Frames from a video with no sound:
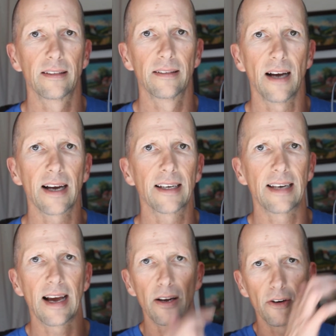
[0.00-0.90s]
knock it
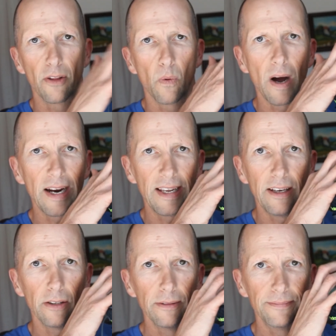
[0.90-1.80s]
down are the wide
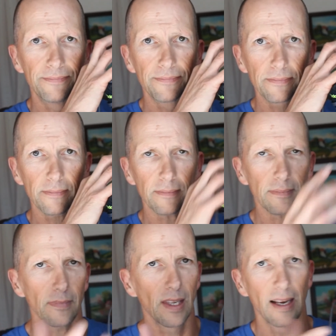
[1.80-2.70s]
heel
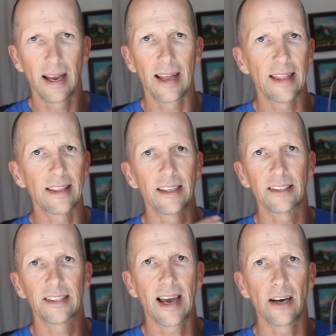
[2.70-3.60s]
and then
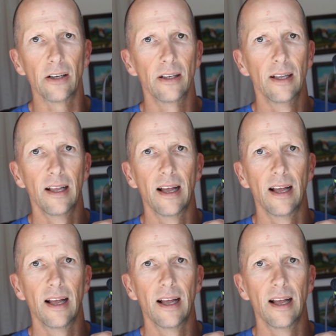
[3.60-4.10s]
this saddle.